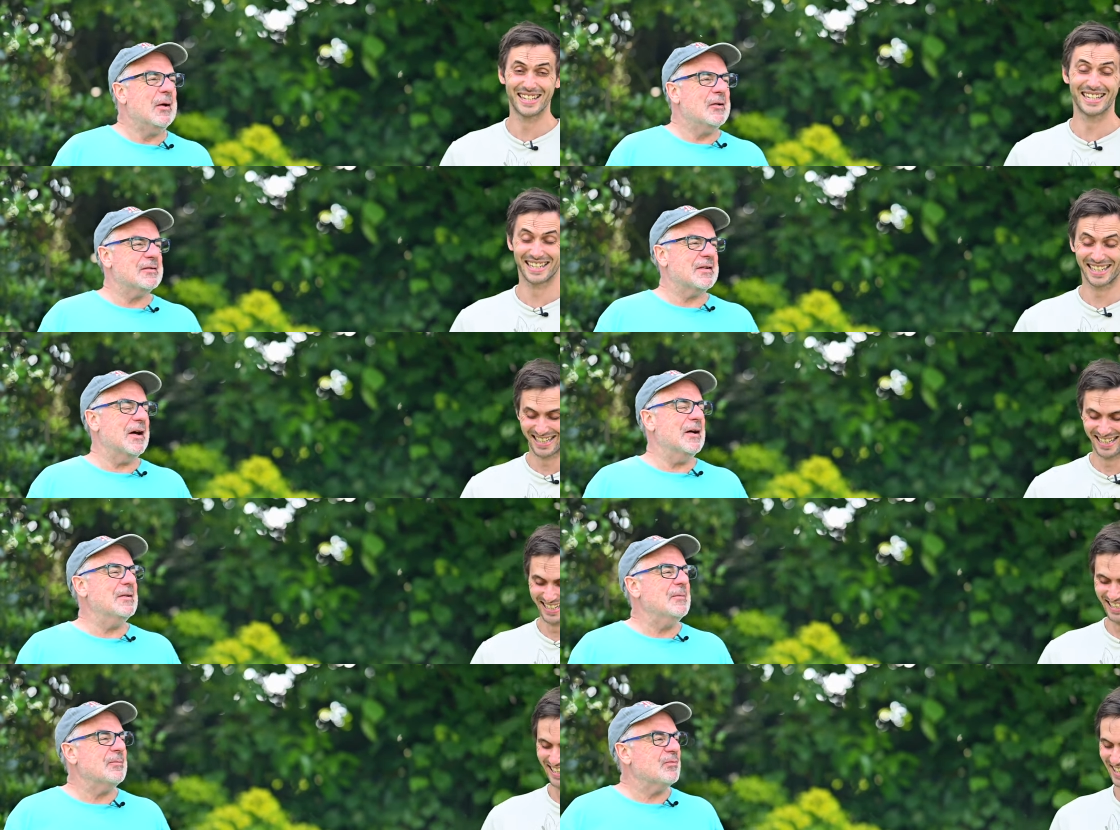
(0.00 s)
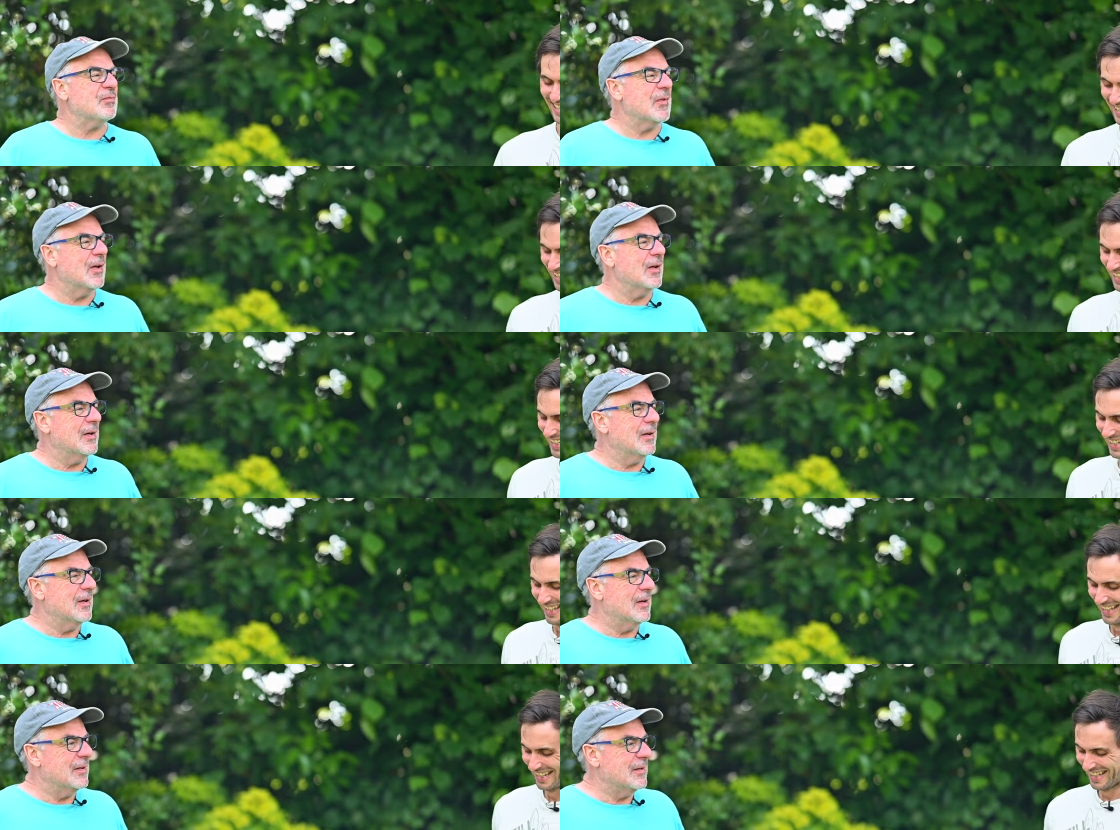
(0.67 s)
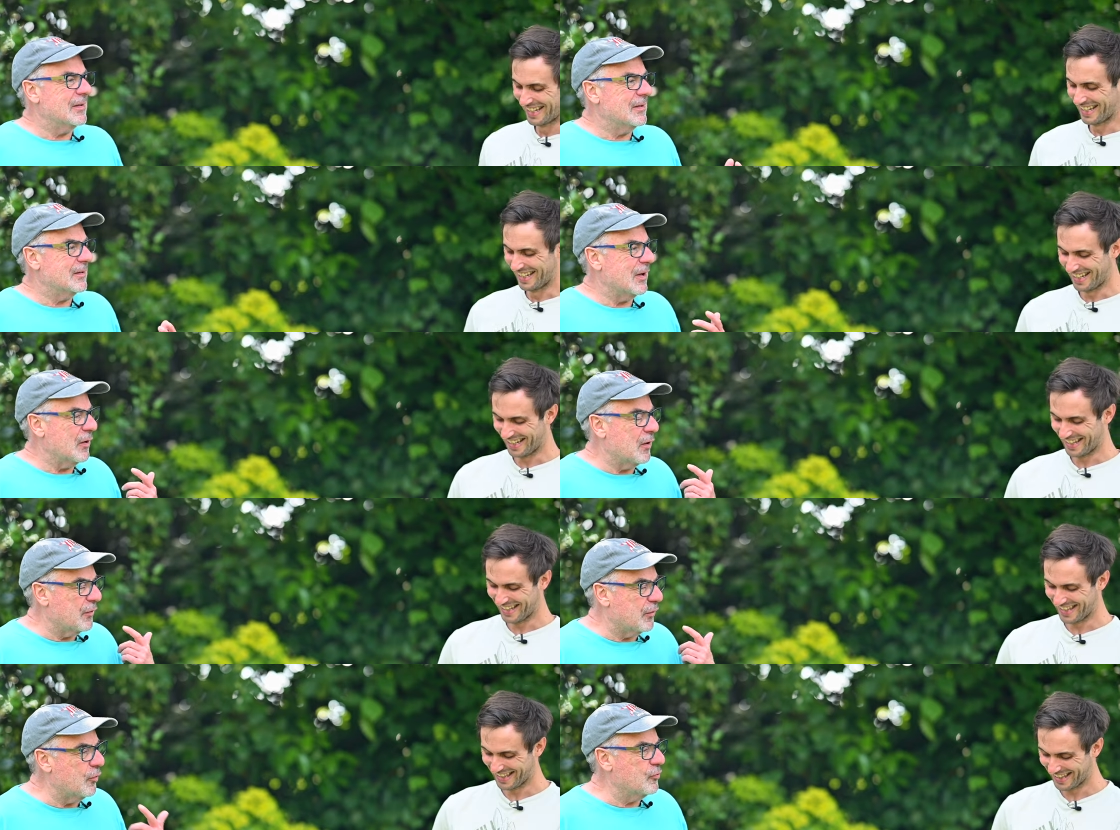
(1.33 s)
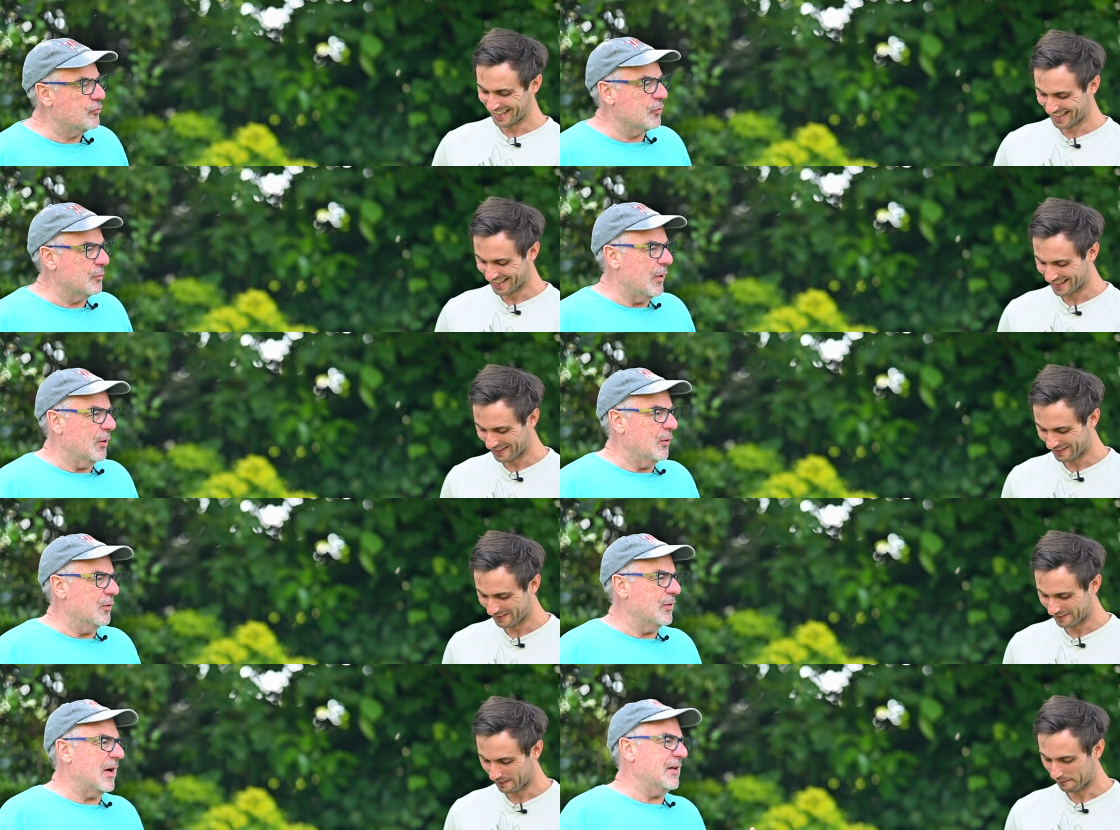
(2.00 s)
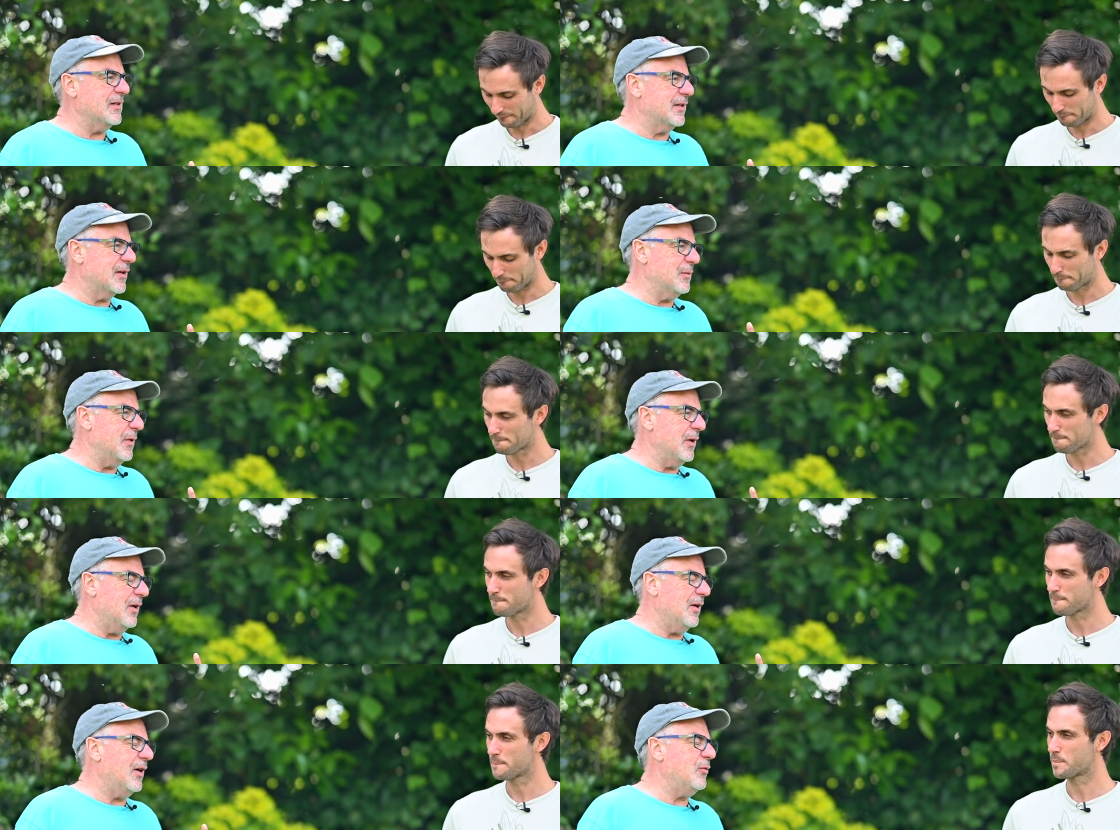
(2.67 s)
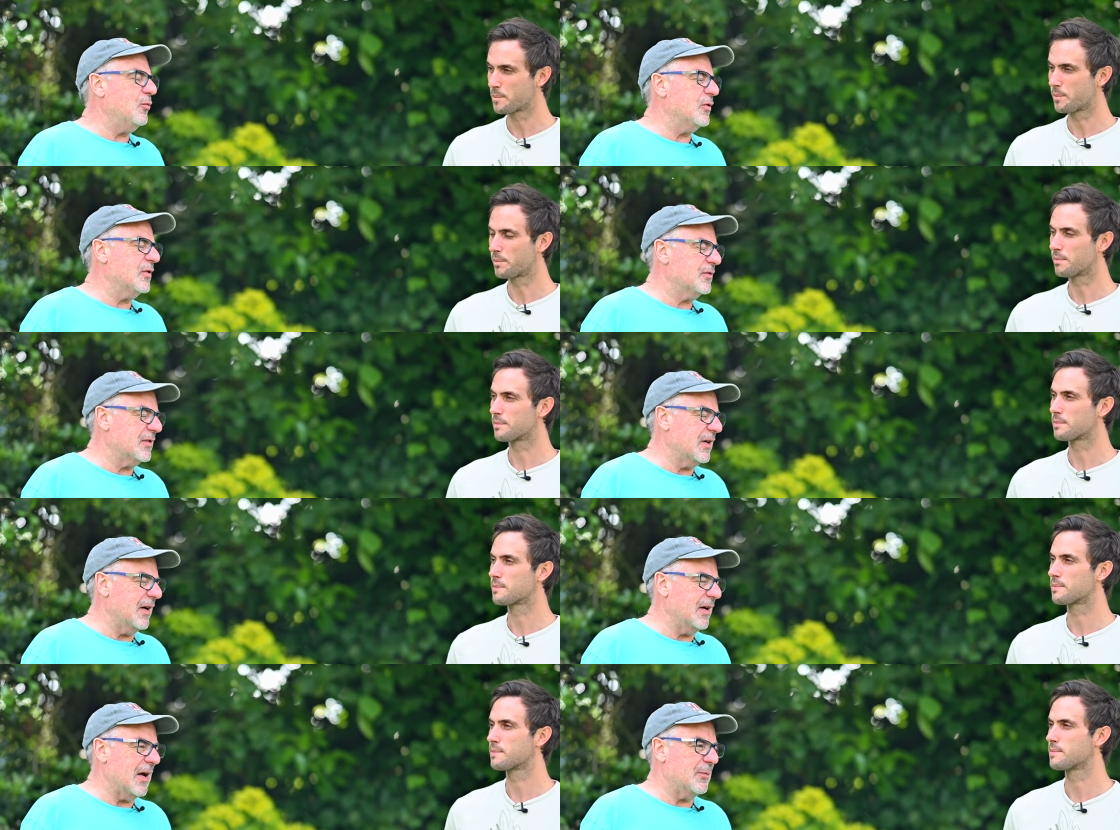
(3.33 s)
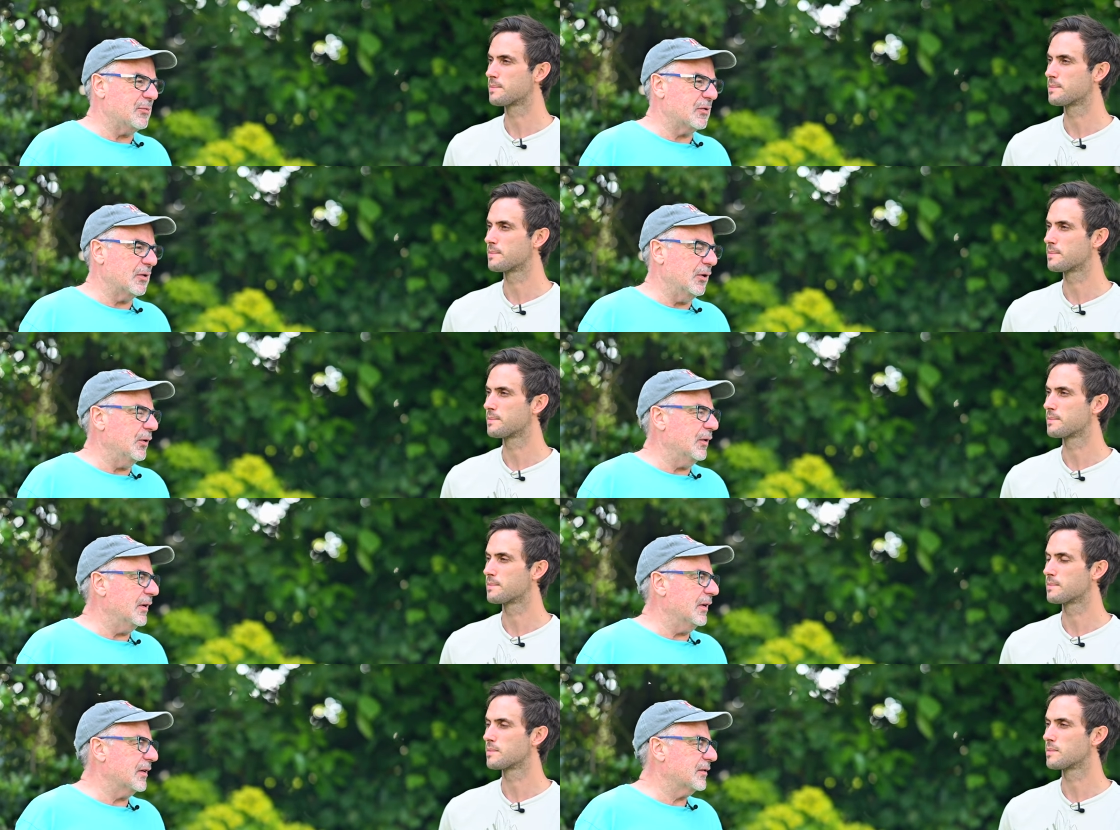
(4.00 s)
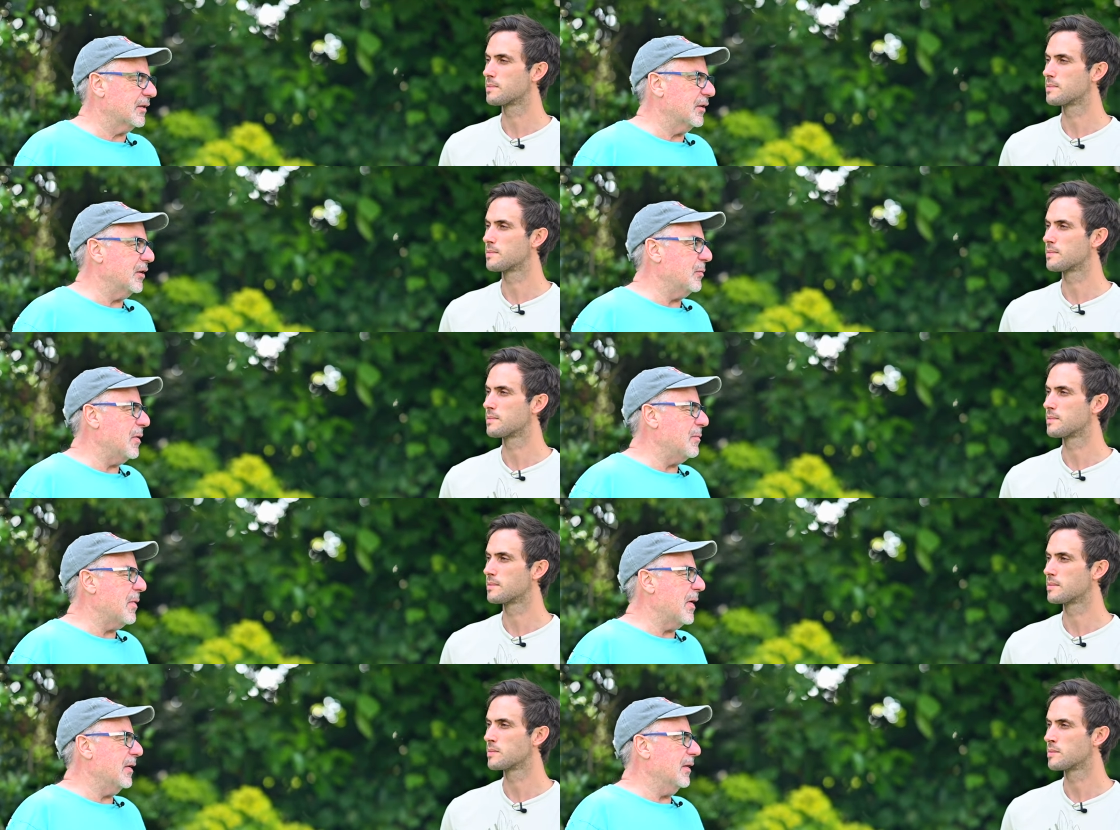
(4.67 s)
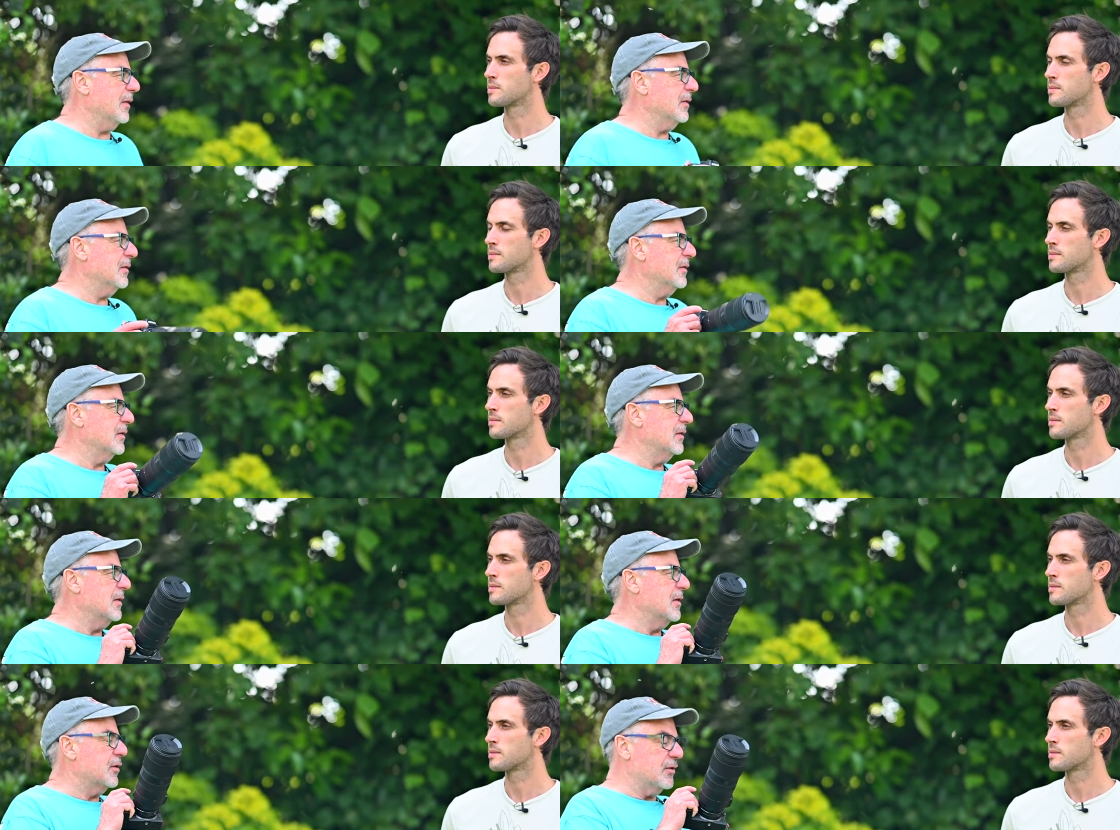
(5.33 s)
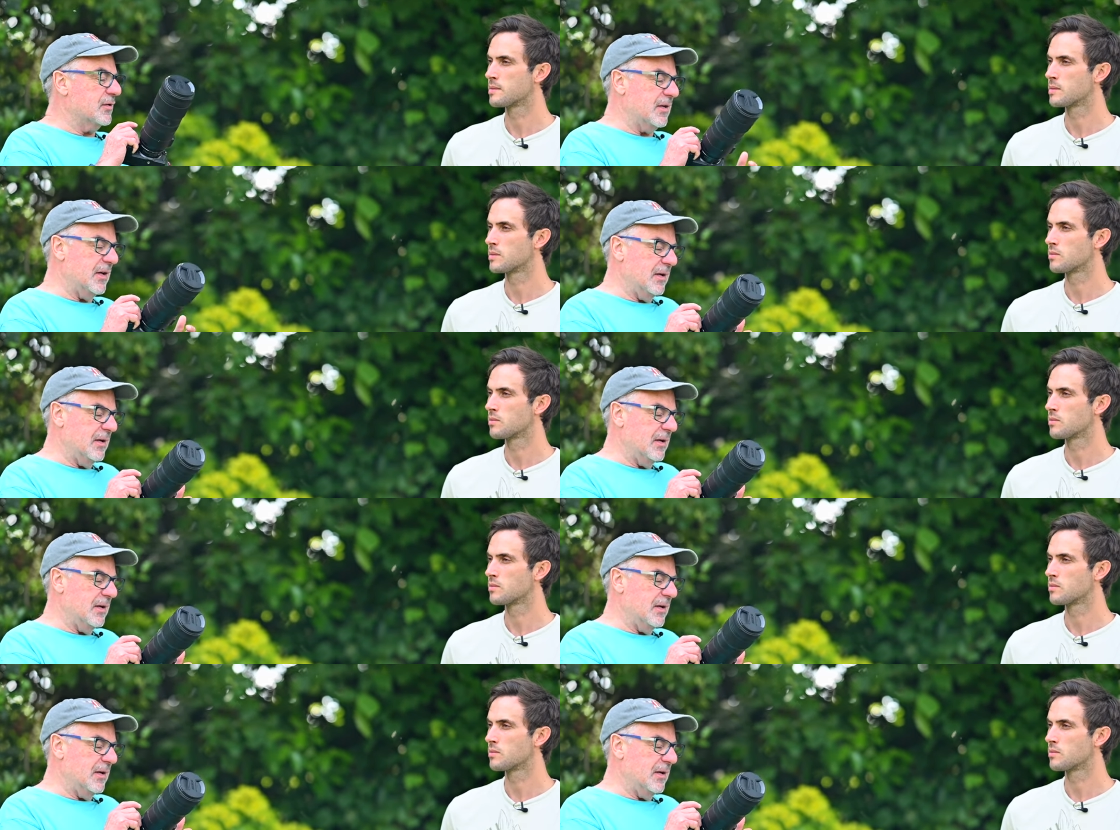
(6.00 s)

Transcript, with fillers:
Speaker 1: so a 400 mil, that is going to be, I would say, absolutely, that's going to be better. Because